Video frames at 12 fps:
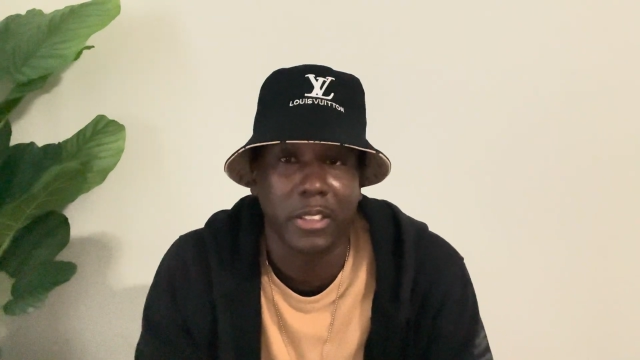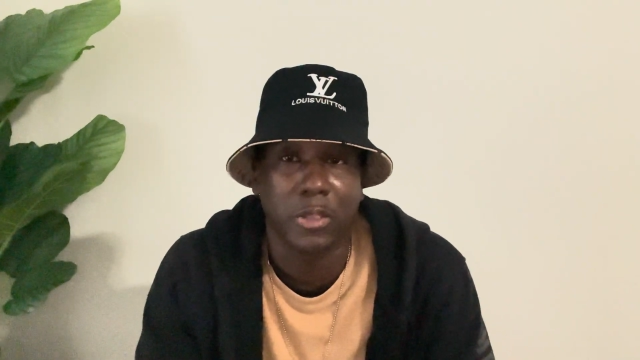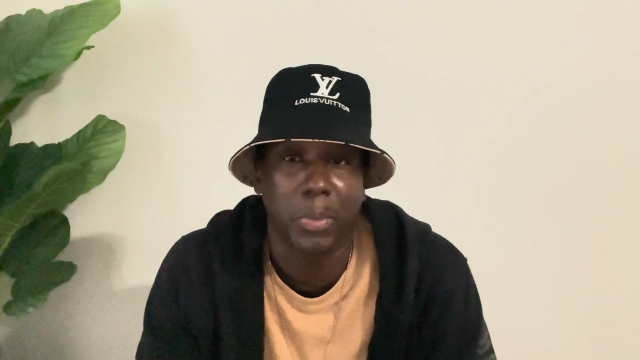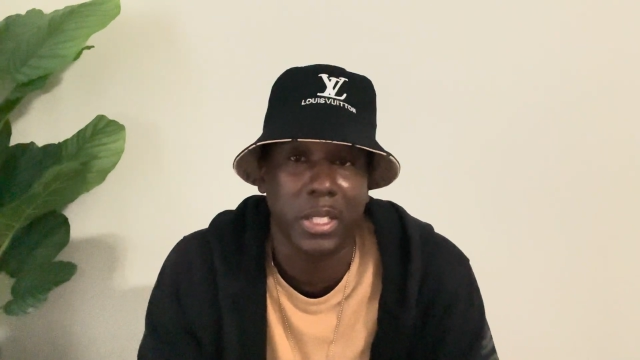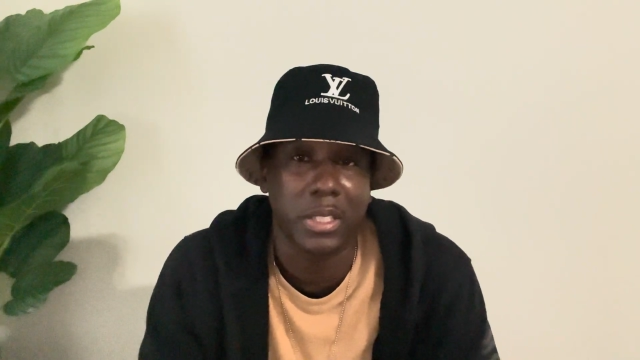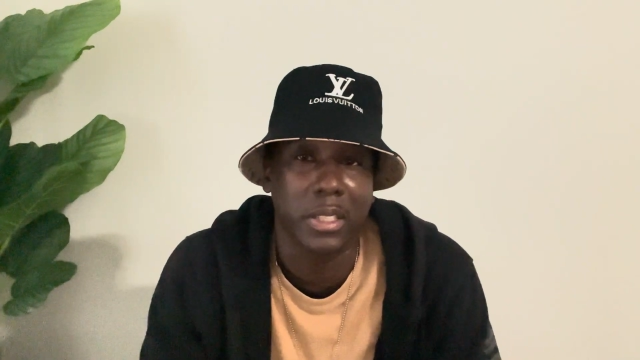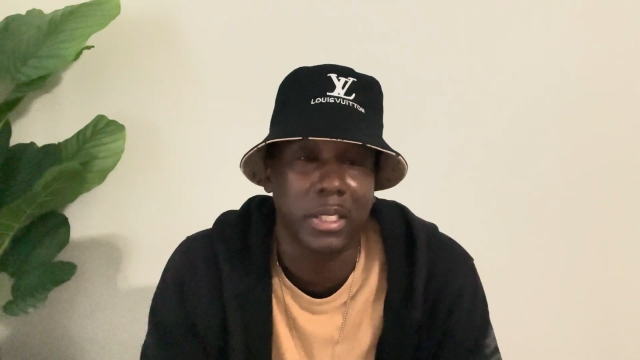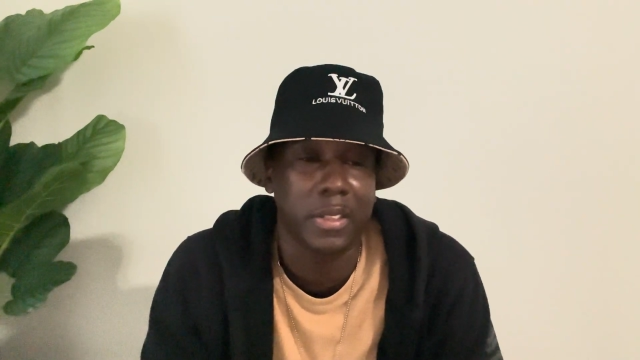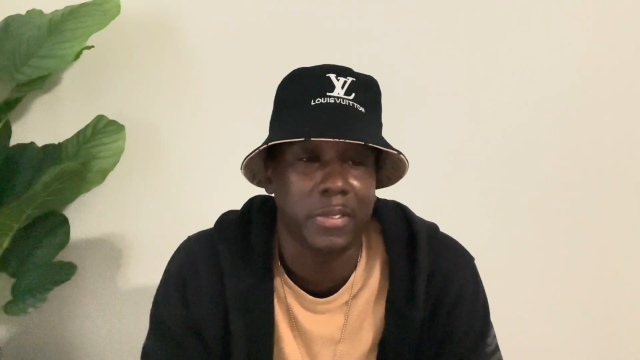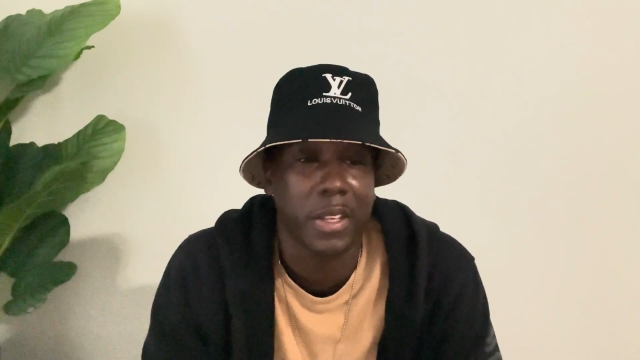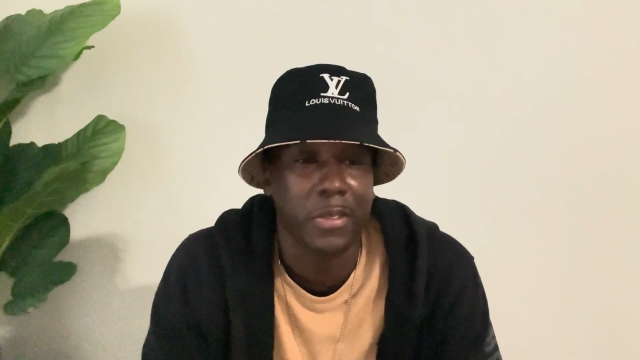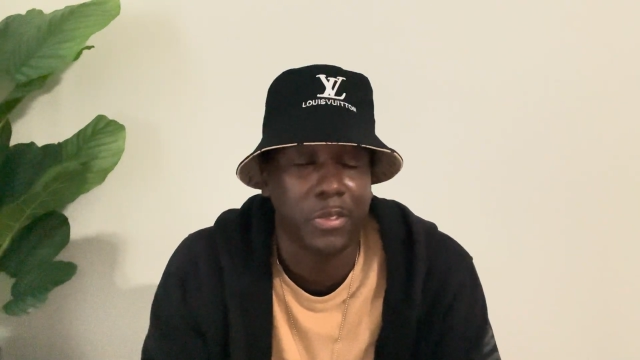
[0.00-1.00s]
especially if
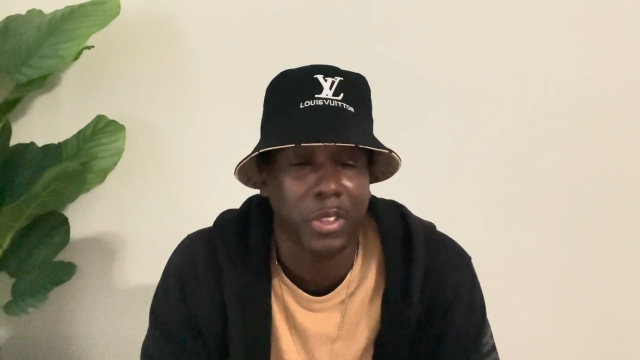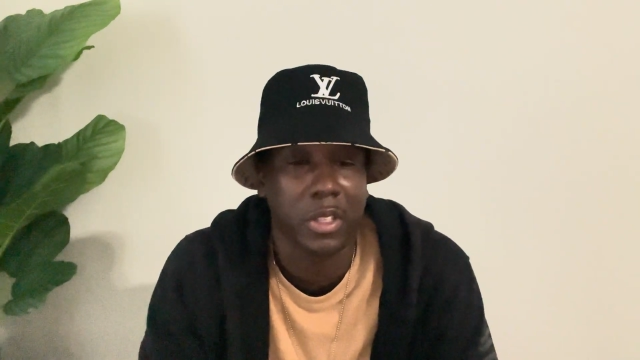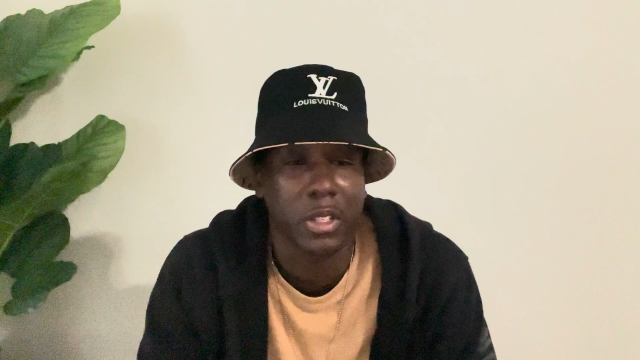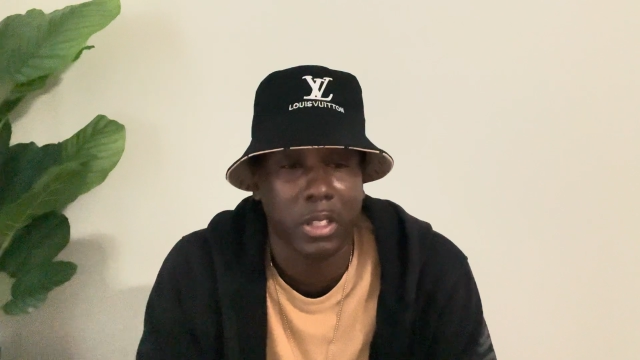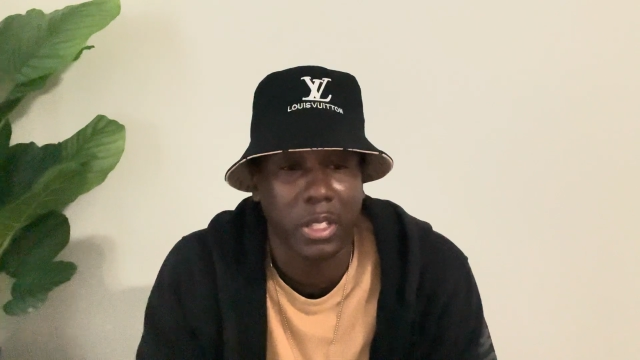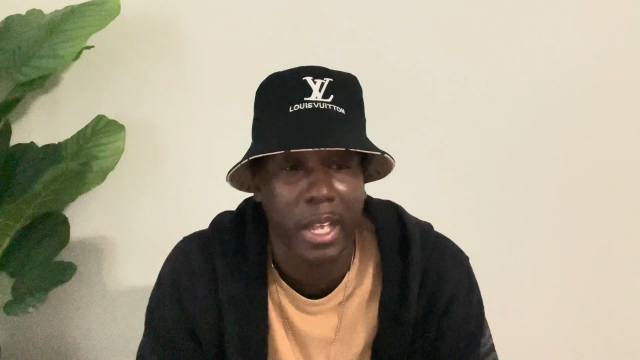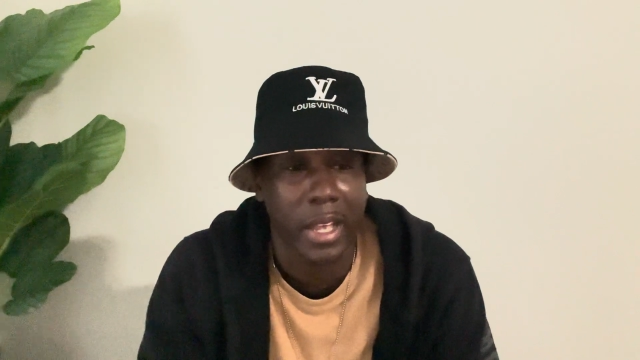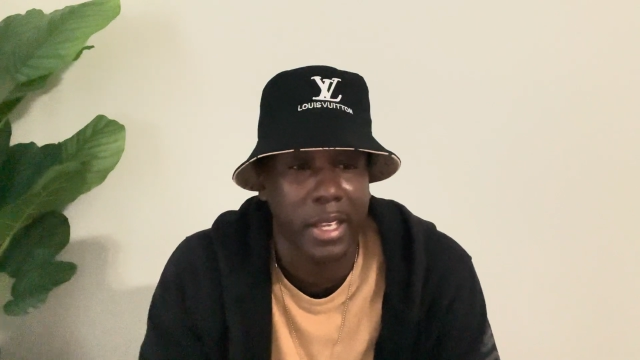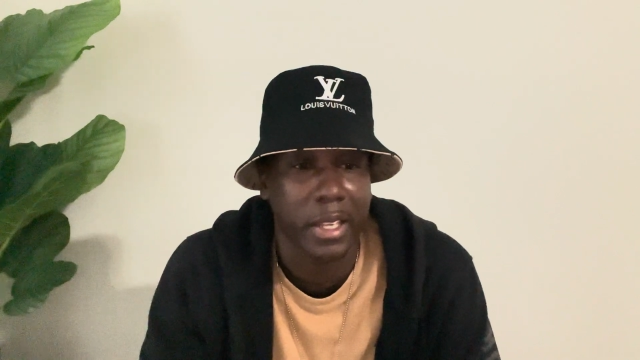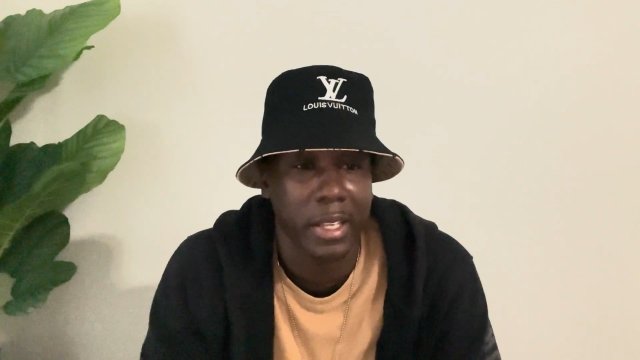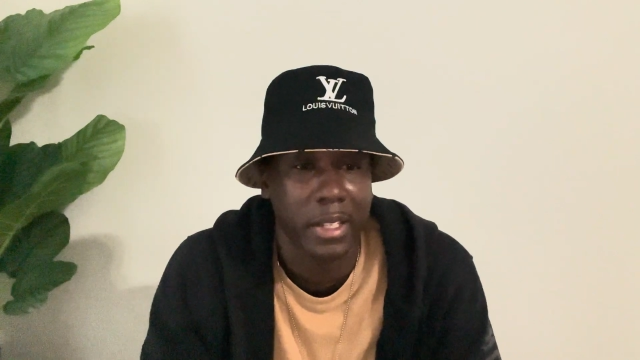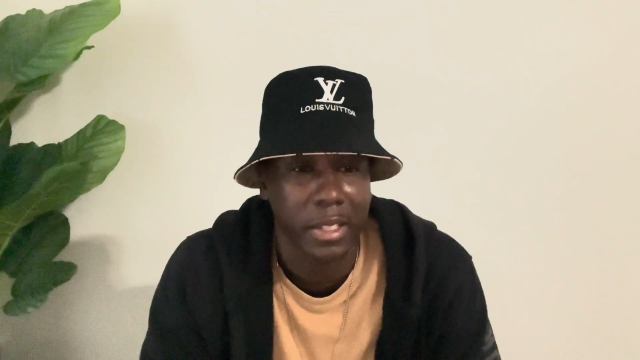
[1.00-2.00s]
they feel
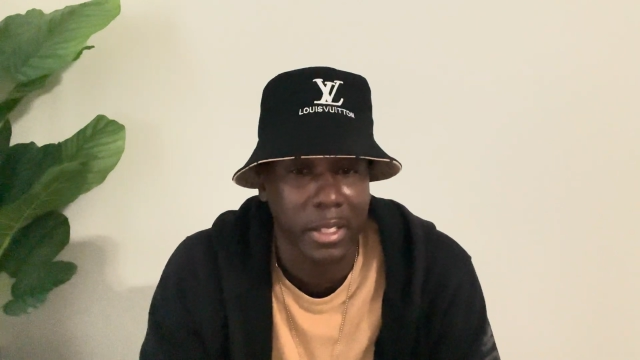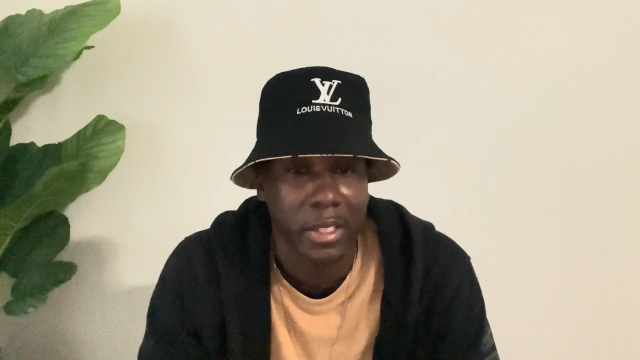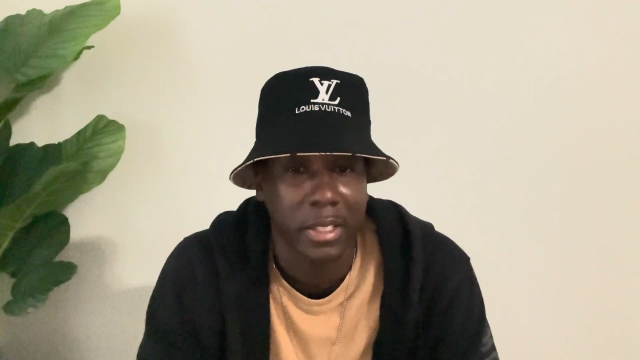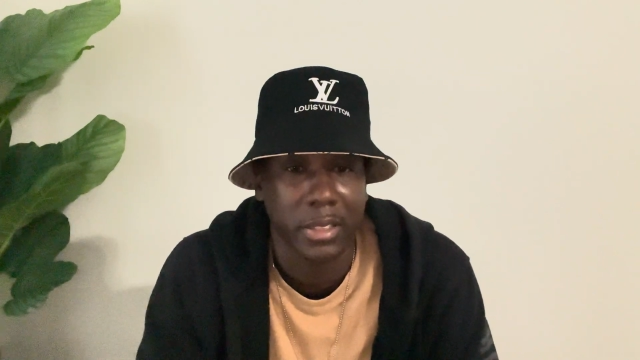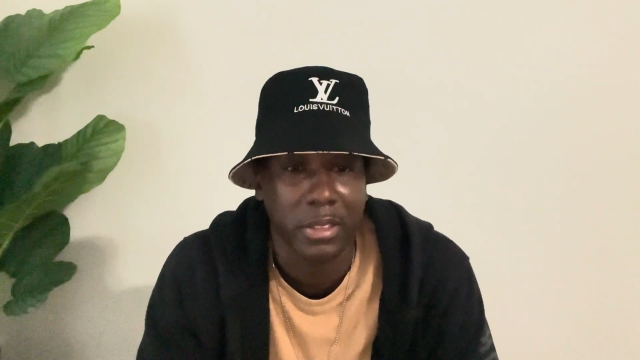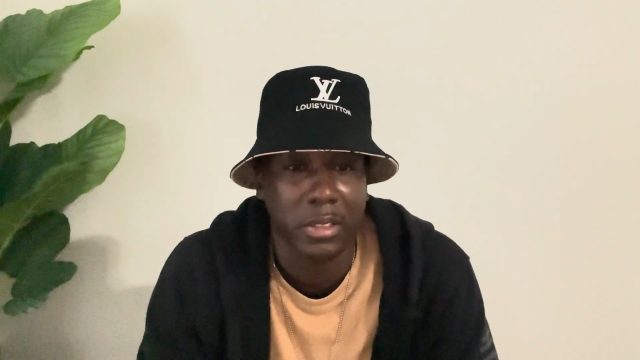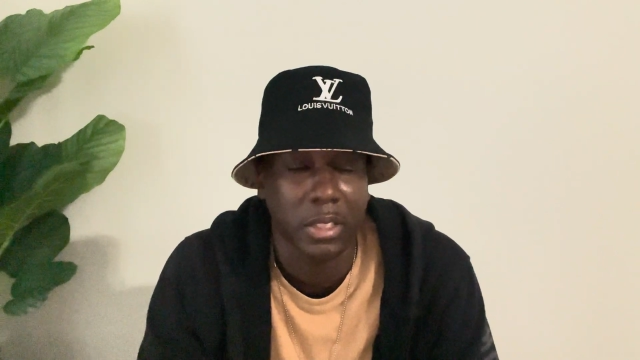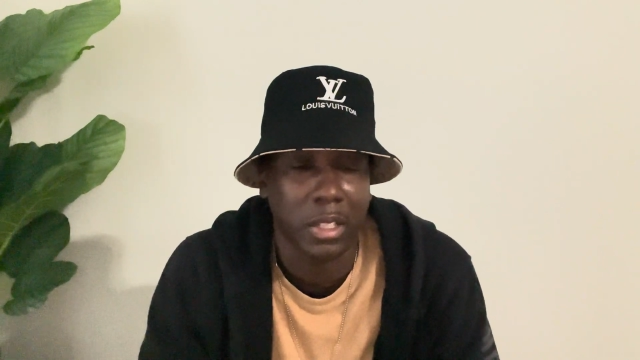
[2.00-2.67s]
that it is